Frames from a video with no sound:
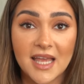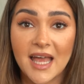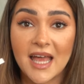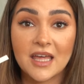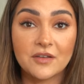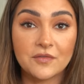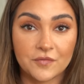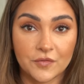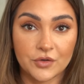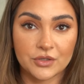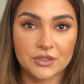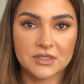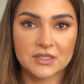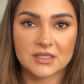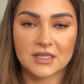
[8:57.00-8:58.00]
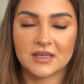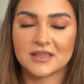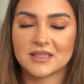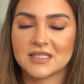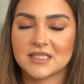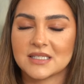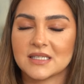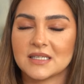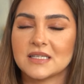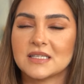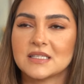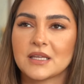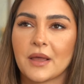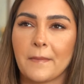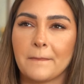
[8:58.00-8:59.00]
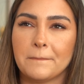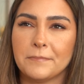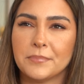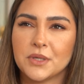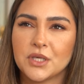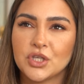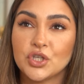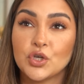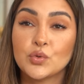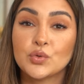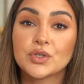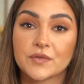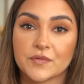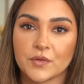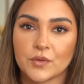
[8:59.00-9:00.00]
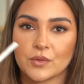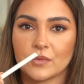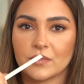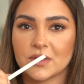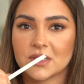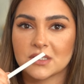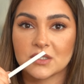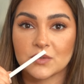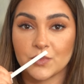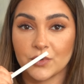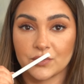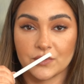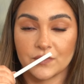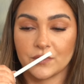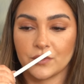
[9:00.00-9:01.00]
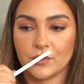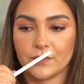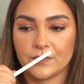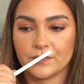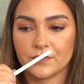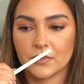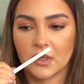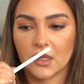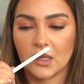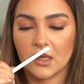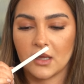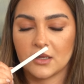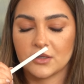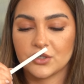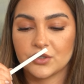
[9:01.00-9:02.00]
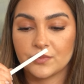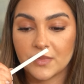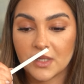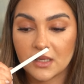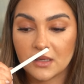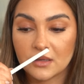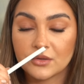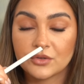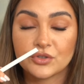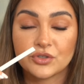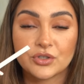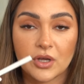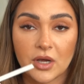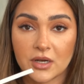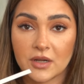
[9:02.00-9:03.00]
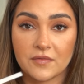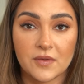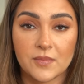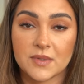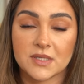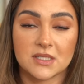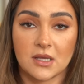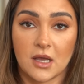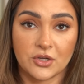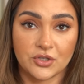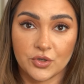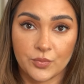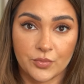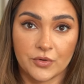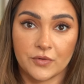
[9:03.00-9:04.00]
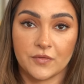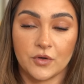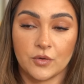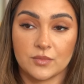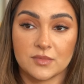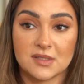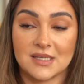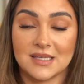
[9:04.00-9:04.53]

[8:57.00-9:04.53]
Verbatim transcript: at first, this is beautiful. This is beautiful. To me, none of the pistachio perfumes